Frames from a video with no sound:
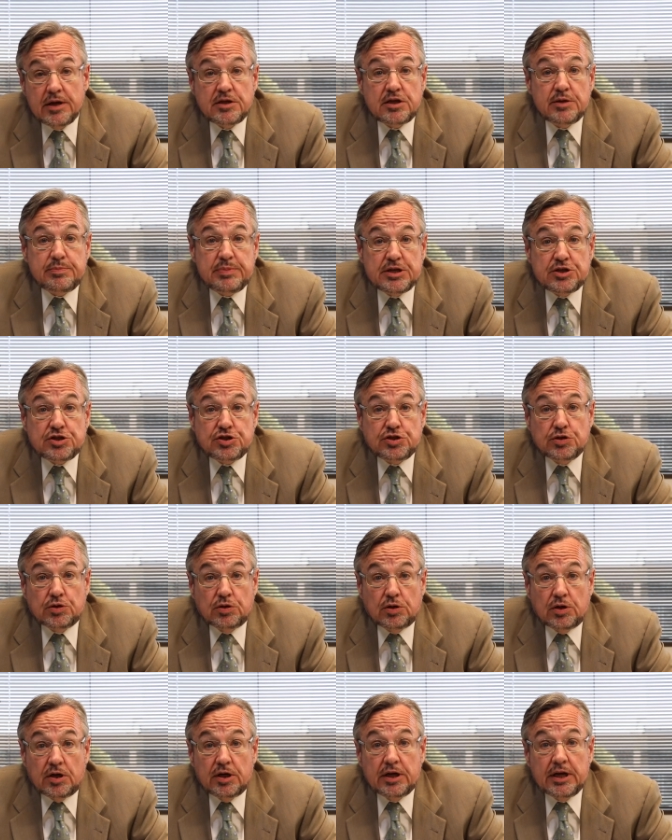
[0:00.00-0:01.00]
To be
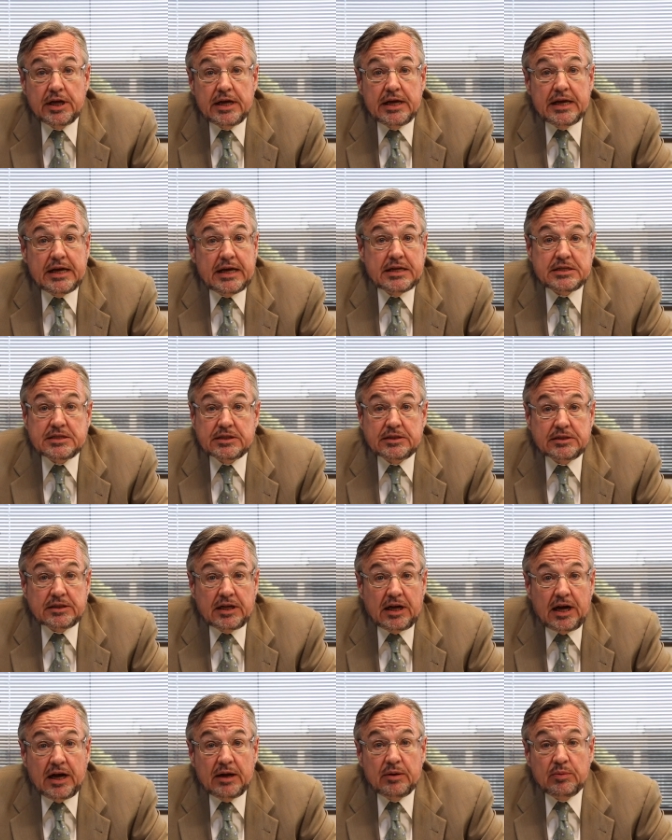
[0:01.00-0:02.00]
sure, it's a
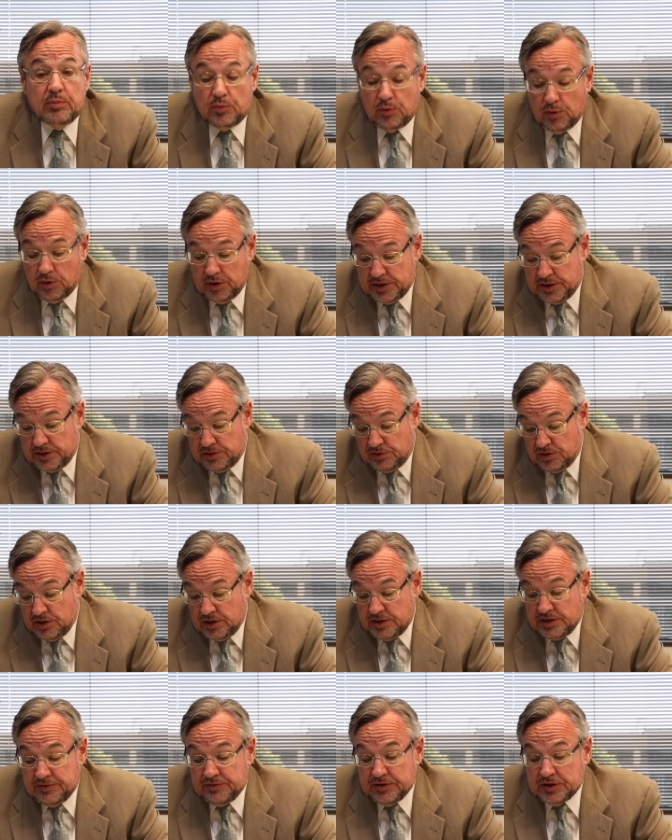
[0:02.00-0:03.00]
lot more
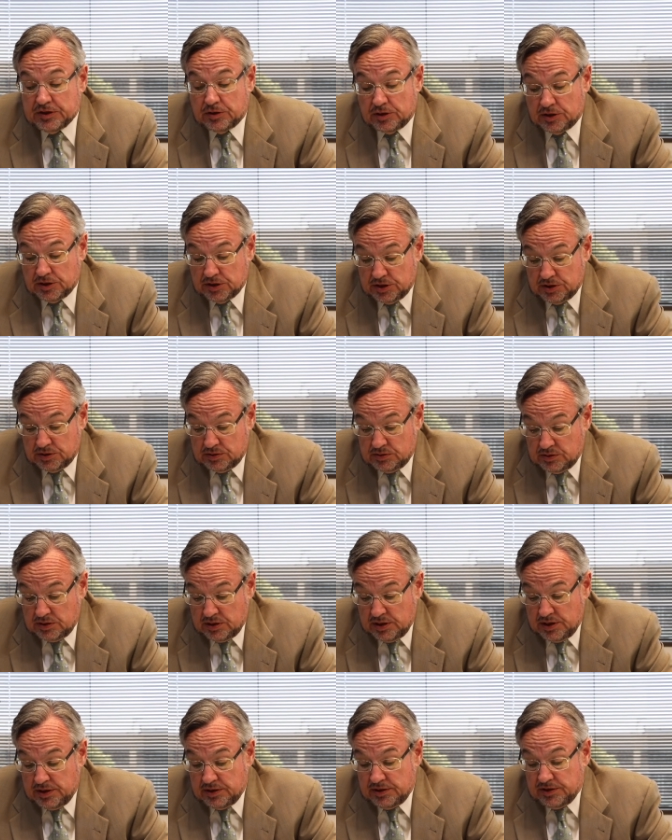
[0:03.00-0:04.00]
difficult
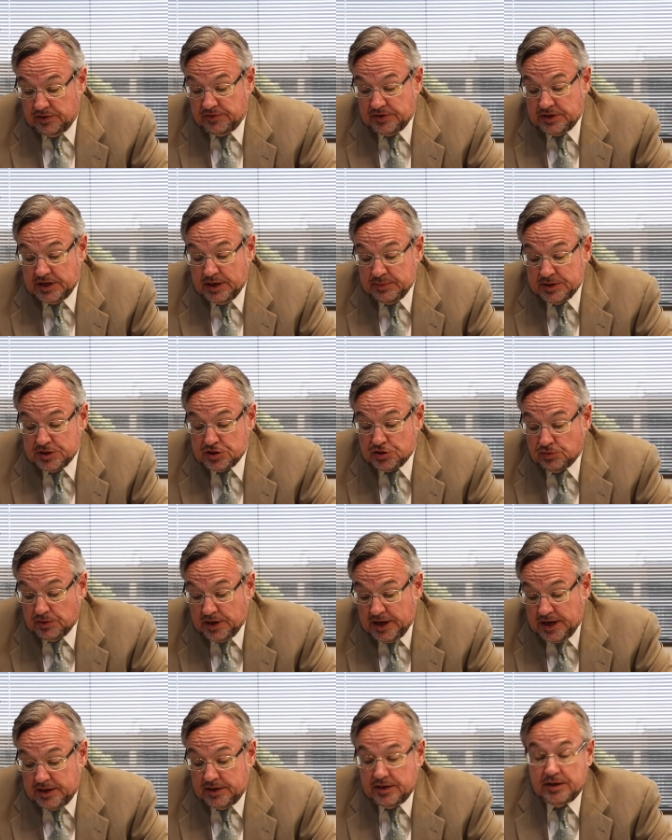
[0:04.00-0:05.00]
to
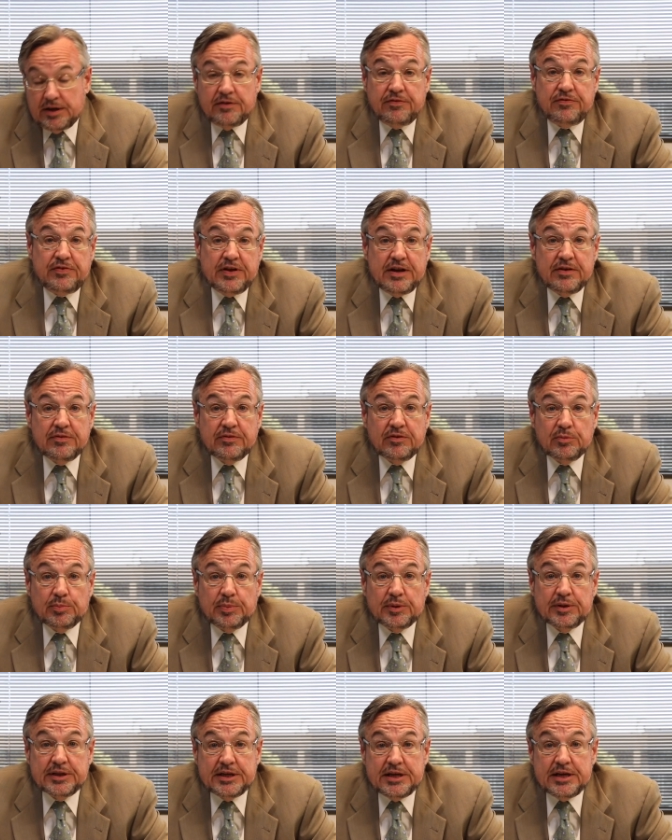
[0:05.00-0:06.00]
demonstrate a
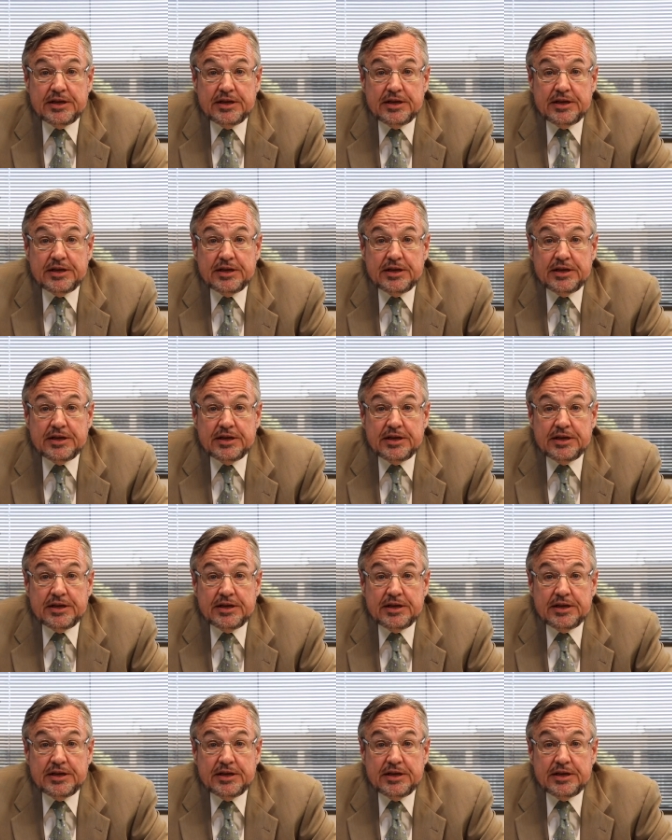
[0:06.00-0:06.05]
favorable